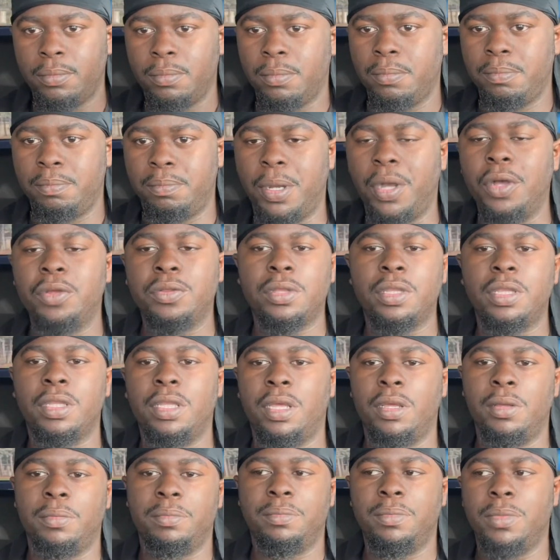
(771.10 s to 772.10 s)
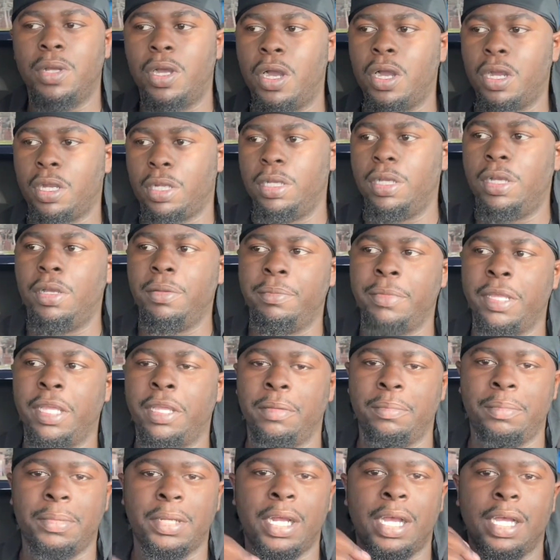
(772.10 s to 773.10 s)
both of them are good
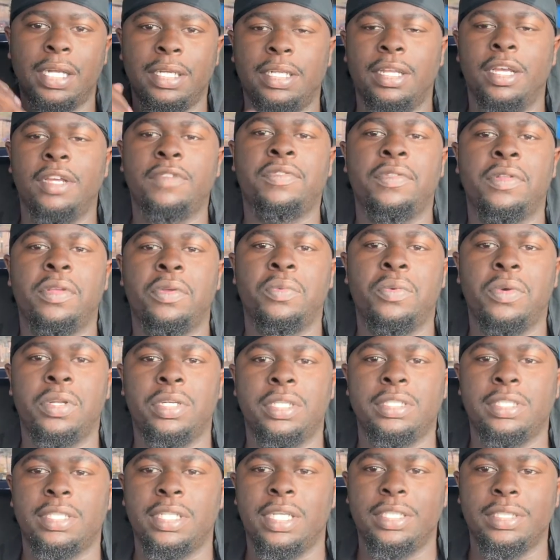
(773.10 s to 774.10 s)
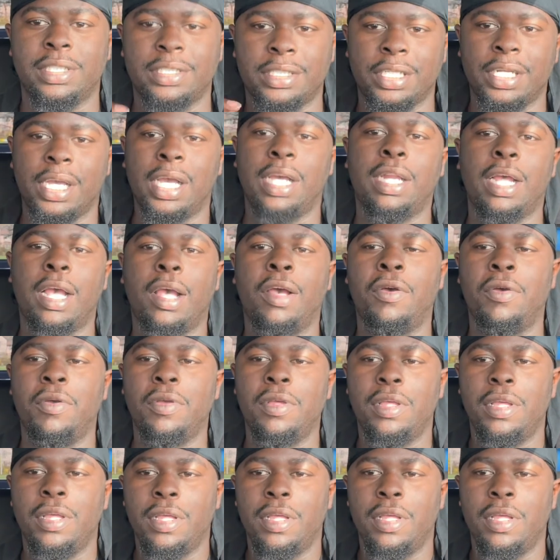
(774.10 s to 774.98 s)
men, but I definitely want to say shout out